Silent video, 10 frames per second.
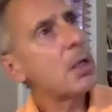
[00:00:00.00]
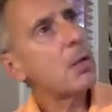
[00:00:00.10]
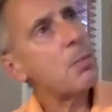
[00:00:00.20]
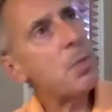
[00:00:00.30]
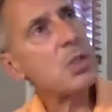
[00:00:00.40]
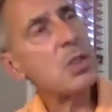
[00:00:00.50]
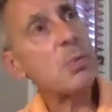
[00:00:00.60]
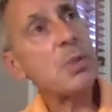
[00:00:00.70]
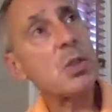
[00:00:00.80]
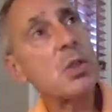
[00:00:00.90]
business,
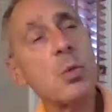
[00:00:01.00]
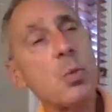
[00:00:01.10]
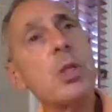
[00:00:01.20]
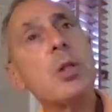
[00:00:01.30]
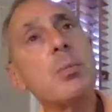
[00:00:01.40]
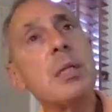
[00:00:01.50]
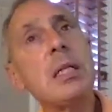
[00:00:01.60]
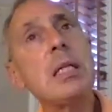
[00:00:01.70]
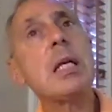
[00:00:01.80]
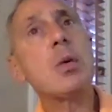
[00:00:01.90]
because there will
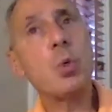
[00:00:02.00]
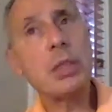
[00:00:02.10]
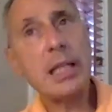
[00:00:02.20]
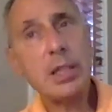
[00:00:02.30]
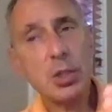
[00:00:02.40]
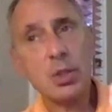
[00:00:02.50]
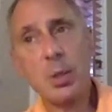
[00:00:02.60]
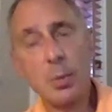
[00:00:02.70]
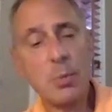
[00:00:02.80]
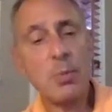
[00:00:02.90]
be
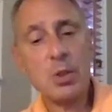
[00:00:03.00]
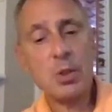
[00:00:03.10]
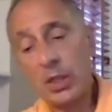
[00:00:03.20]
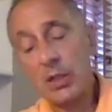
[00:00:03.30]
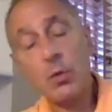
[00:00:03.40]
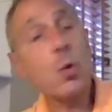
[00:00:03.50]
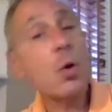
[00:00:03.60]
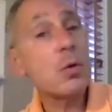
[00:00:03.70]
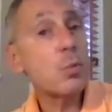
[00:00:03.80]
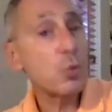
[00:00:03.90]
relationships between, if you are